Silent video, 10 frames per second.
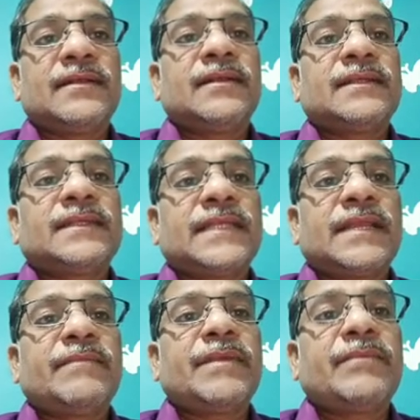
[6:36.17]

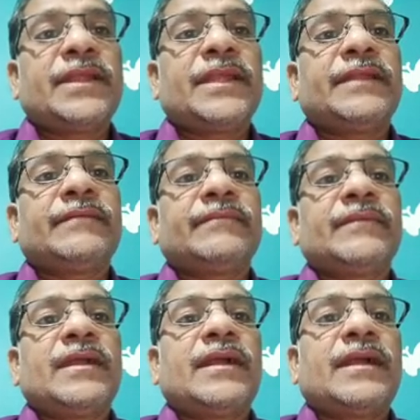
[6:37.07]
cell membrane
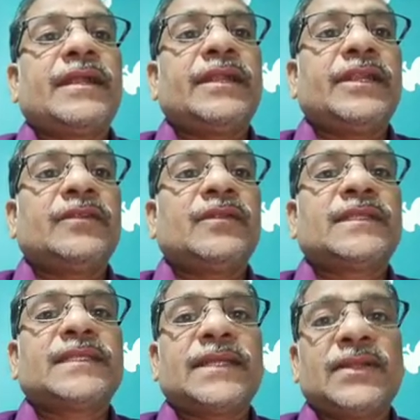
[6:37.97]
and into the
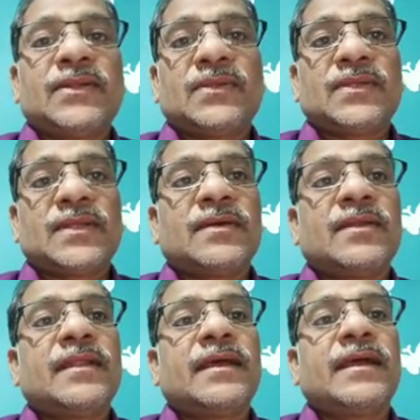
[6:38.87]

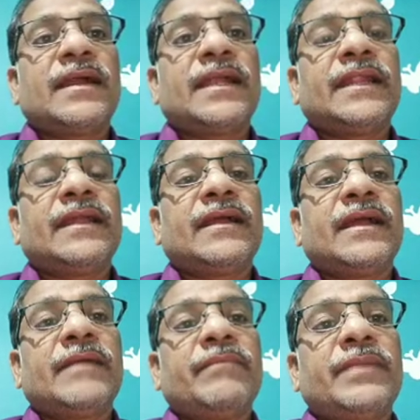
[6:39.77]
cytosol and
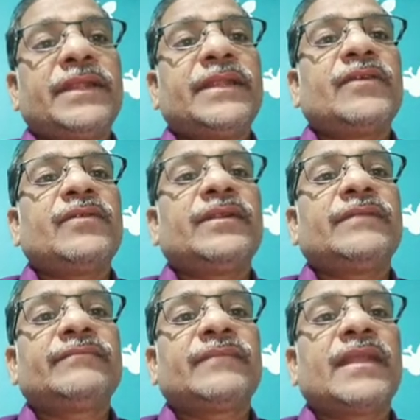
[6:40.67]
break down
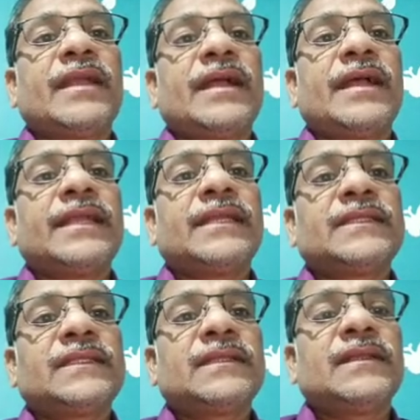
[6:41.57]

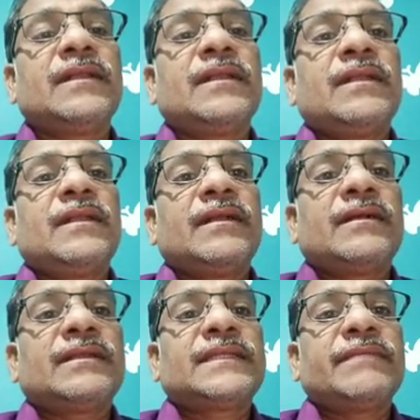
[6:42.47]
as
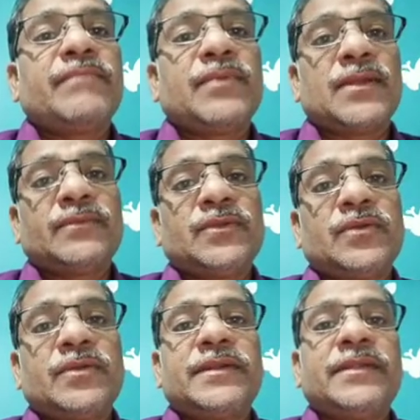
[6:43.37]
a simple
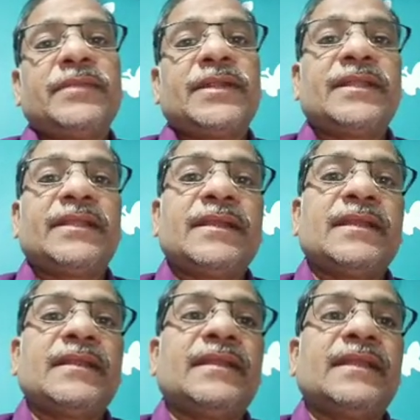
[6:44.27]
absorptive
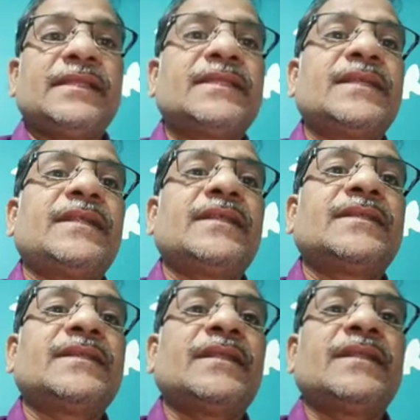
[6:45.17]
material inside the
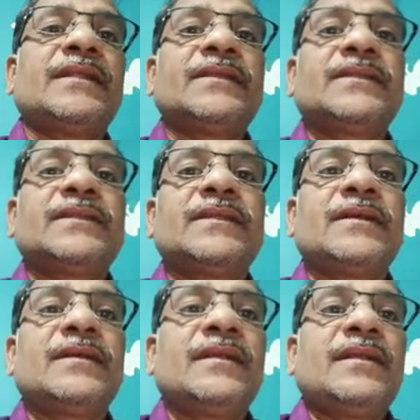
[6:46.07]
cell, that is
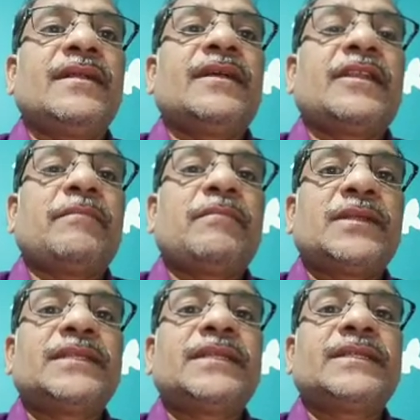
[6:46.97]

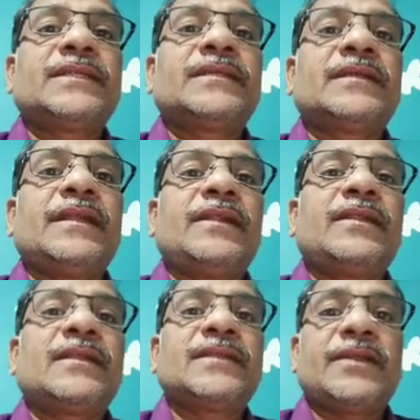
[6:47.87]
represents
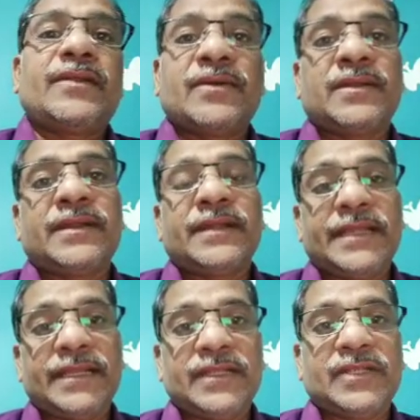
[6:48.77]
intracellular
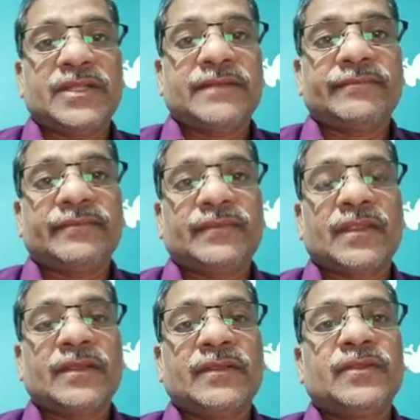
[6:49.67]
digestion.
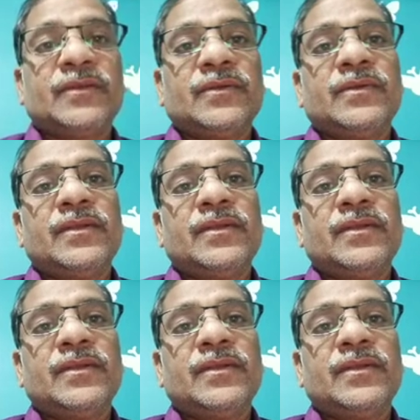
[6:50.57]
So